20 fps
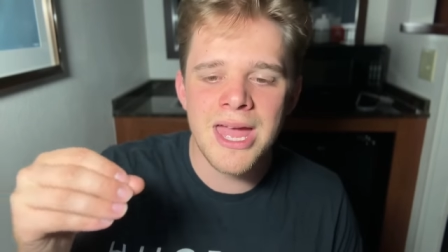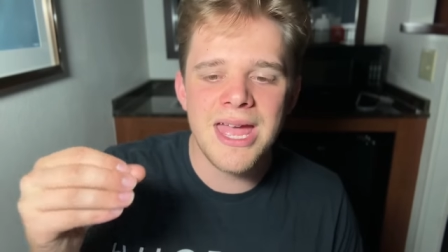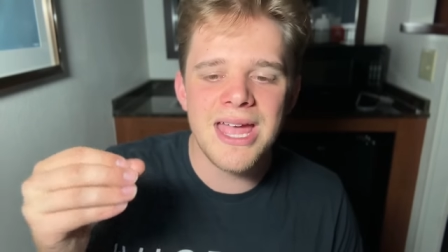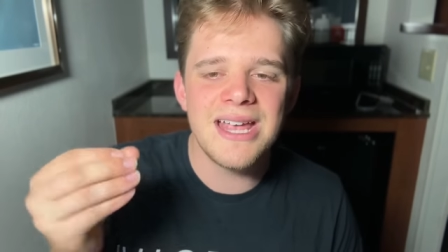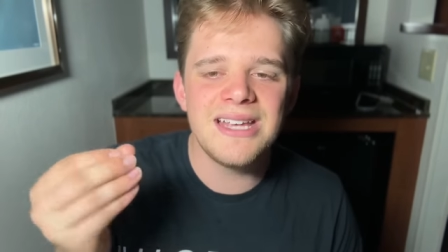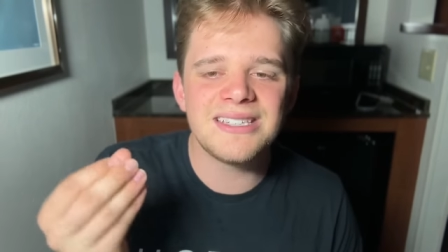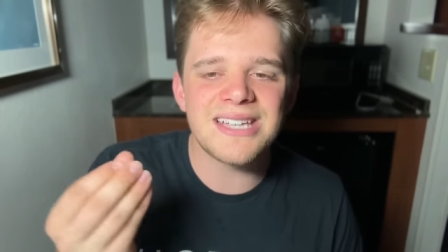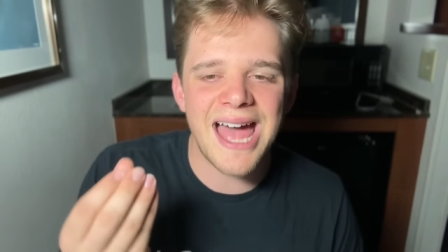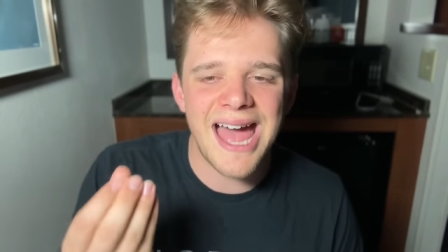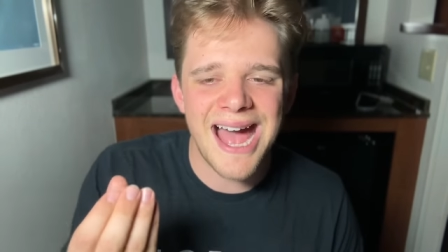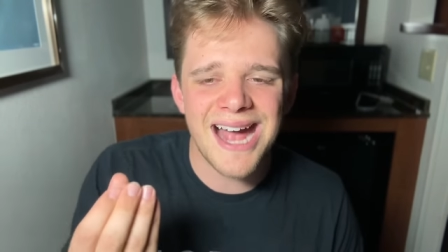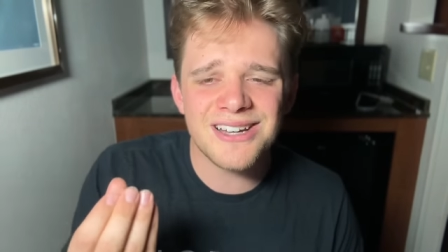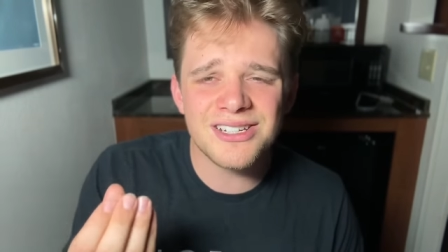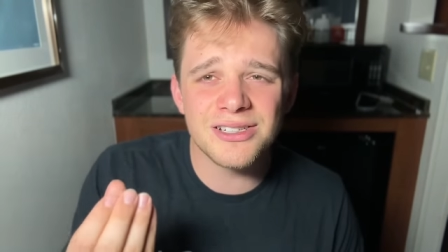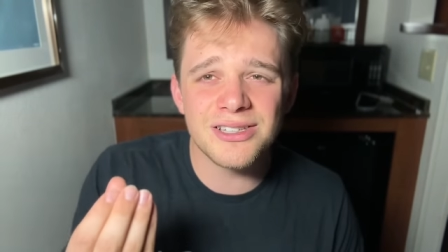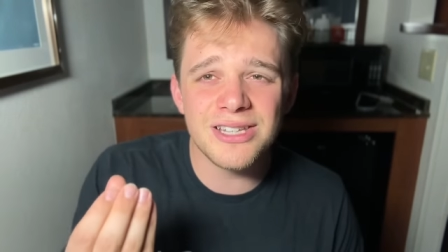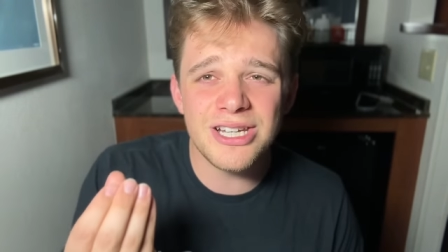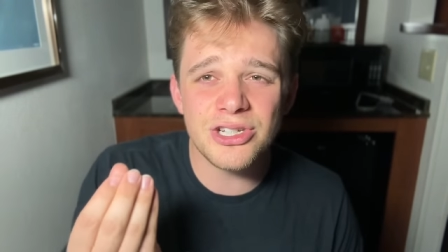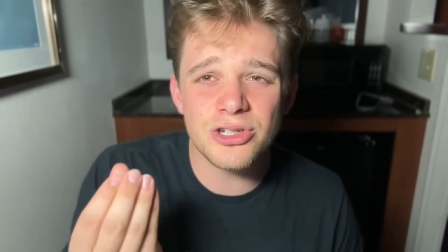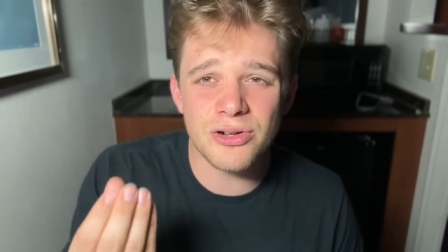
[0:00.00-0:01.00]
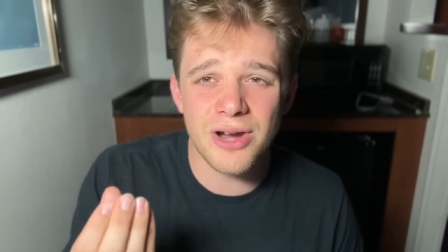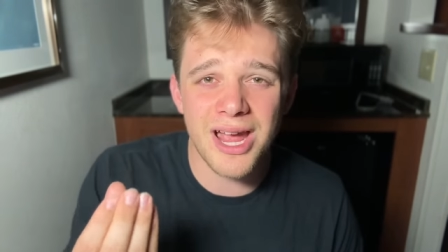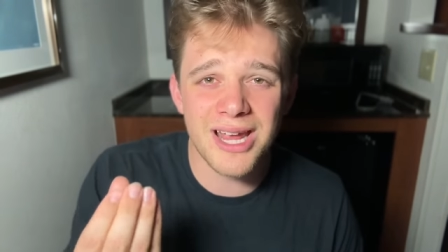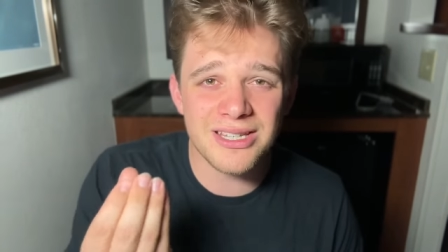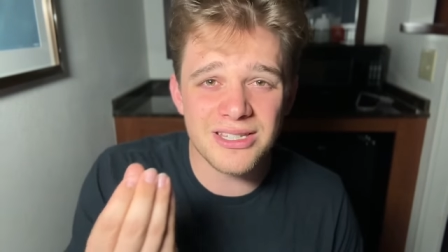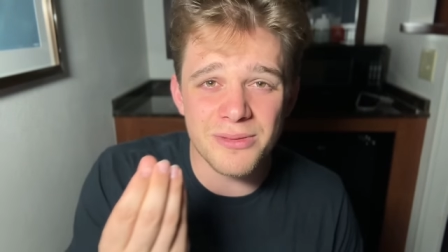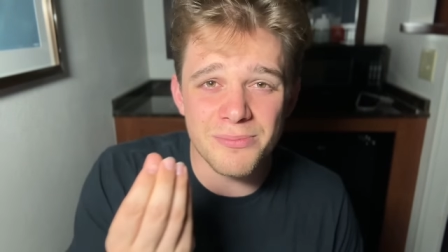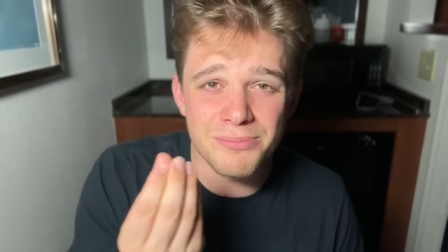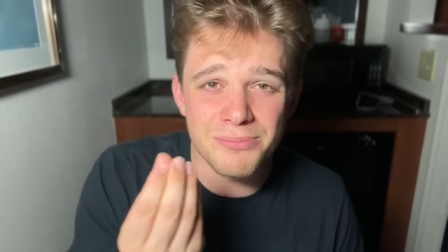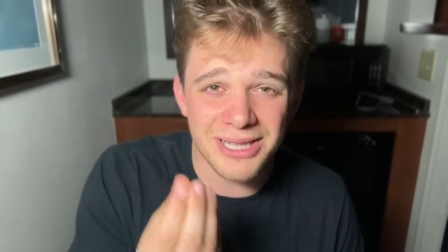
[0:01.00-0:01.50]
He's actually trying
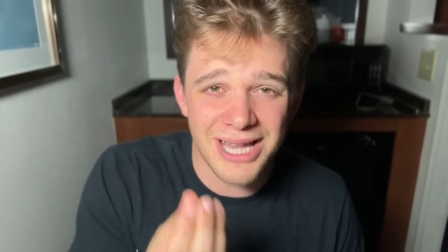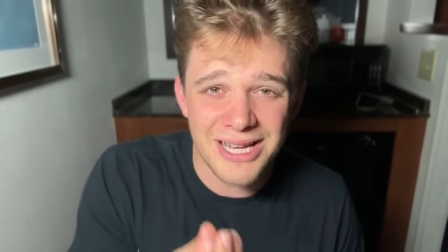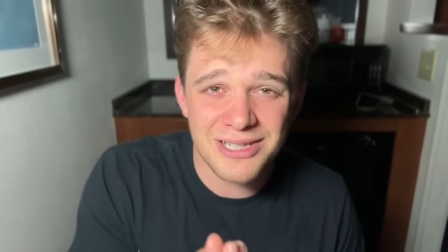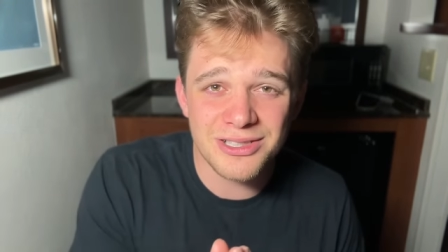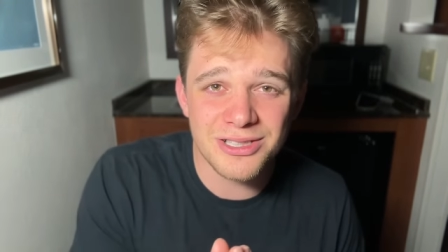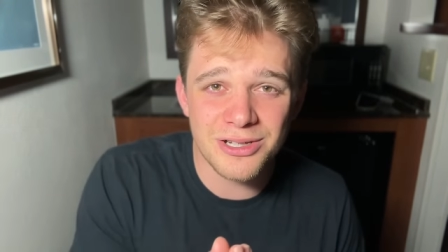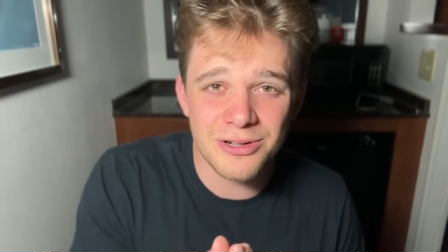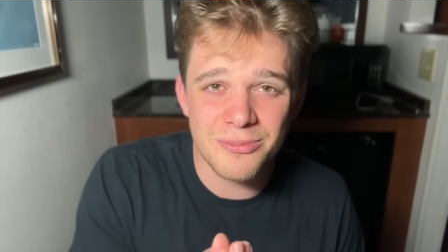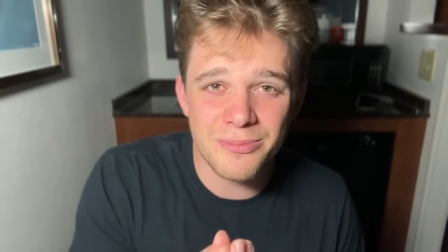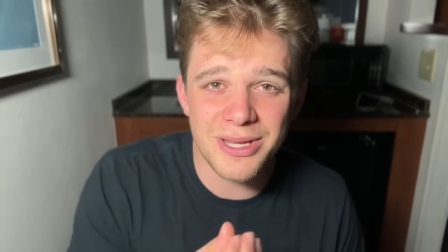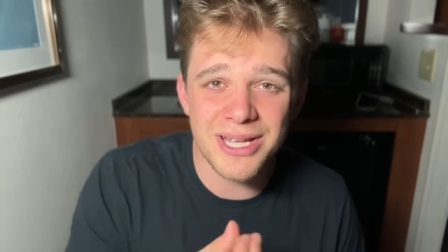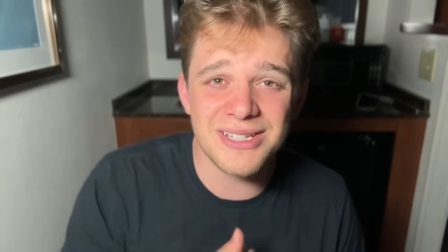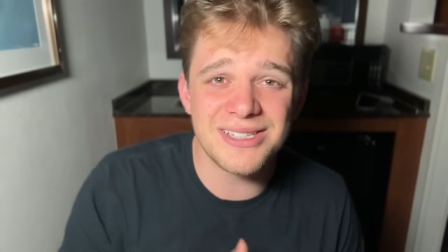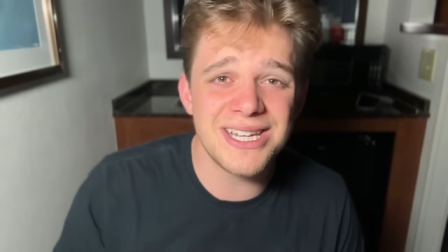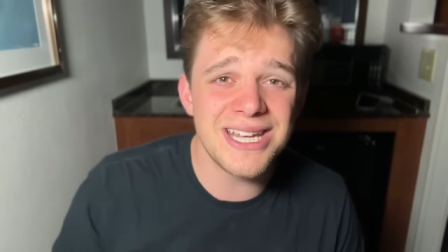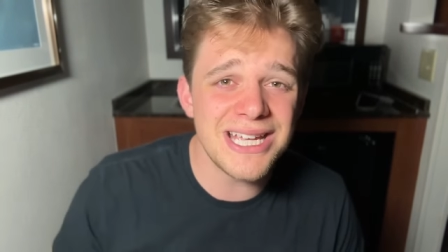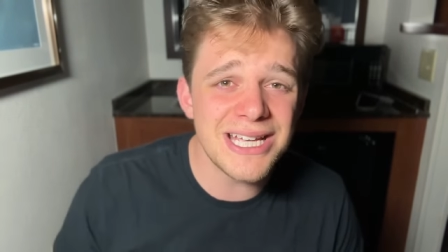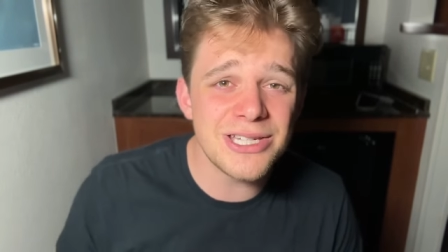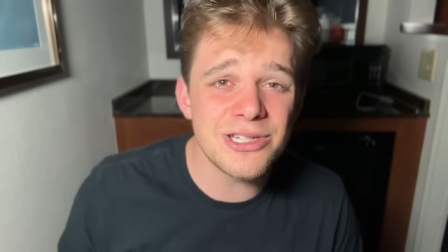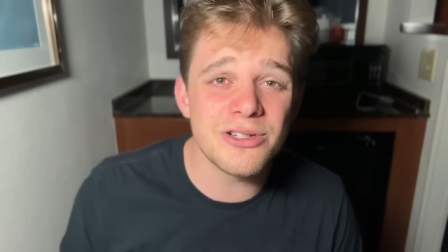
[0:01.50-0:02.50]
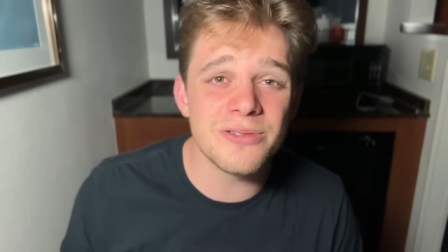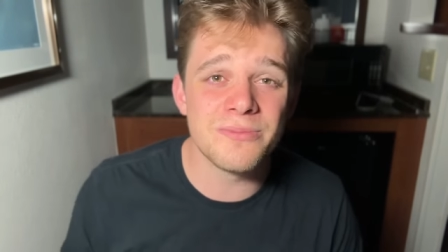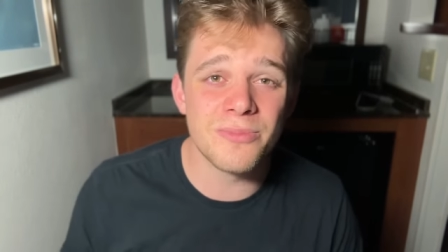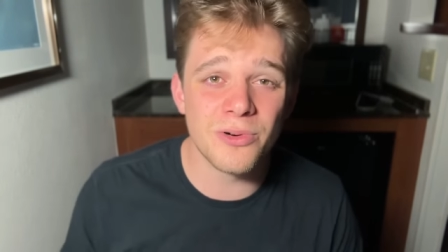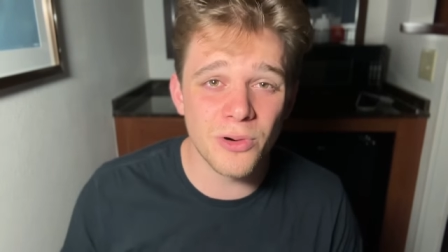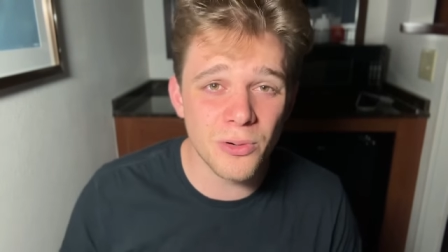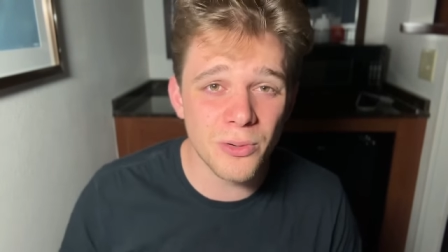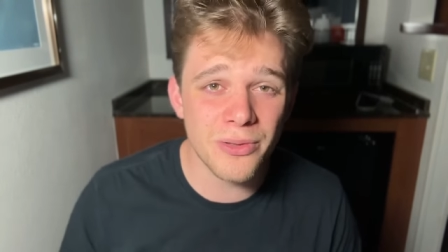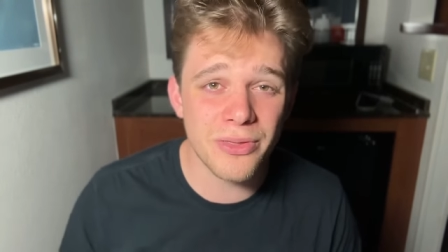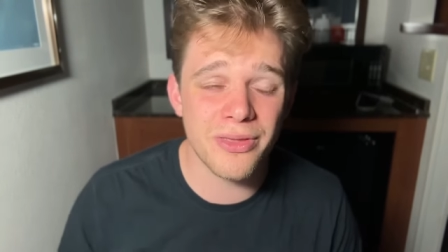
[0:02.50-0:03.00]
to bless you because he could do
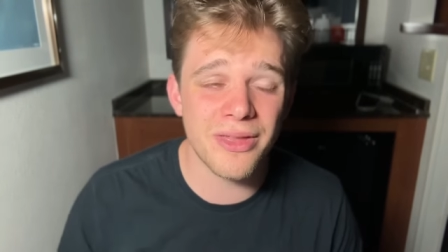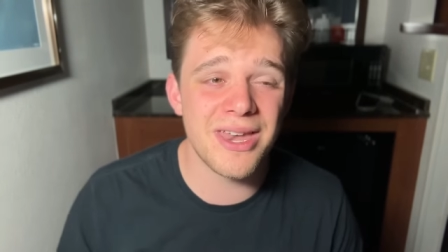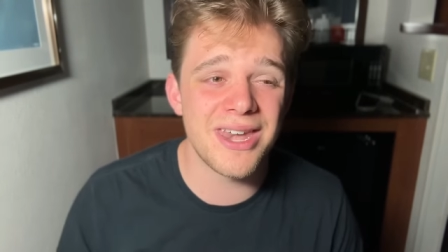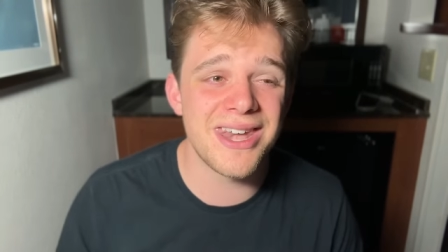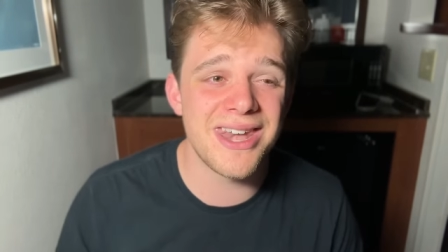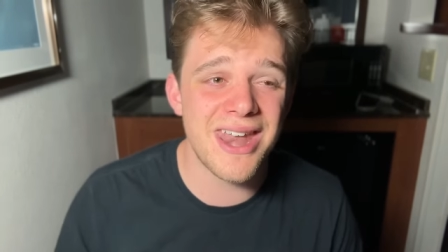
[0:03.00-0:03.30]
more with